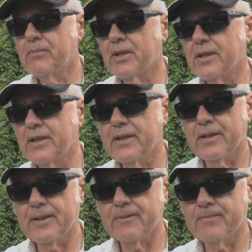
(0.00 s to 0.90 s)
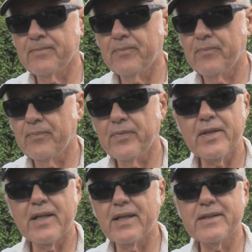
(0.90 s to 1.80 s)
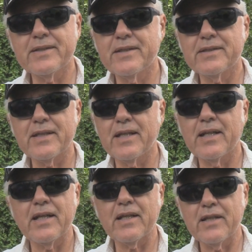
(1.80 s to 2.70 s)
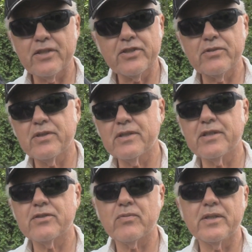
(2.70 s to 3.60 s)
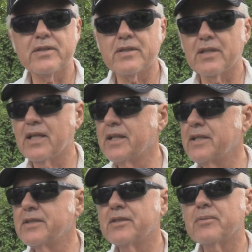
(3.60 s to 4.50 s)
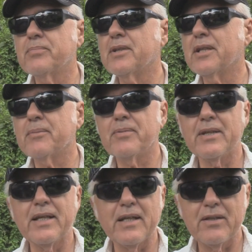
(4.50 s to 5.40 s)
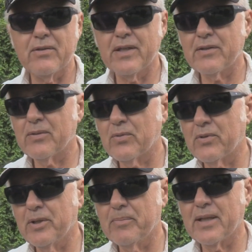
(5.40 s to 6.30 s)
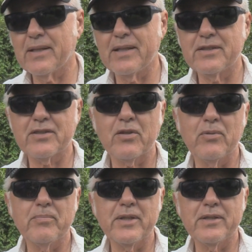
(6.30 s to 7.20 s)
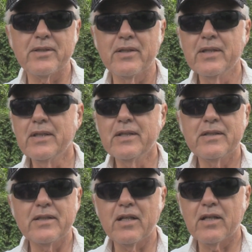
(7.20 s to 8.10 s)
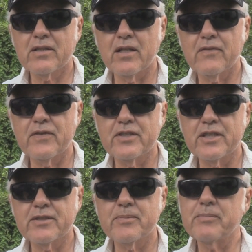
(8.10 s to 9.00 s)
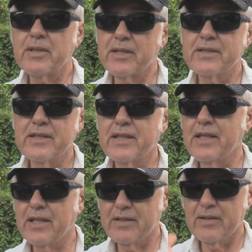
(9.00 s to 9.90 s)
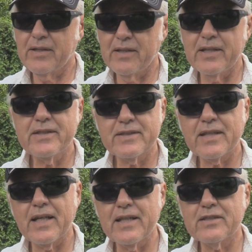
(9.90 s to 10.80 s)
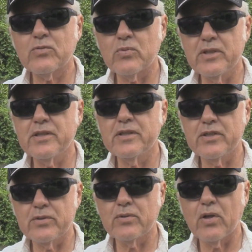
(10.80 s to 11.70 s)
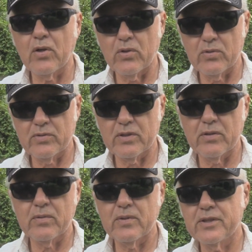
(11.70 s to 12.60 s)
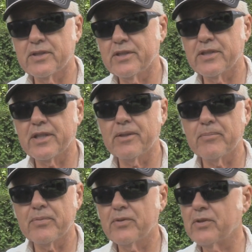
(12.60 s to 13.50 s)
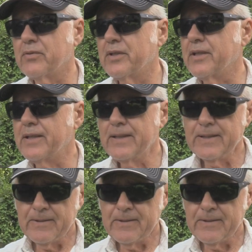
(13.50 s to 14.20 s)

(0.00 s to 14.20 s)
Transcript: but I just decided I like shooting it this way. It's a lot easier to pick up than that, and I don't have to worry about that scope being knocked off adjustment, because it can. These sights really do hold, though, once you get them turned in.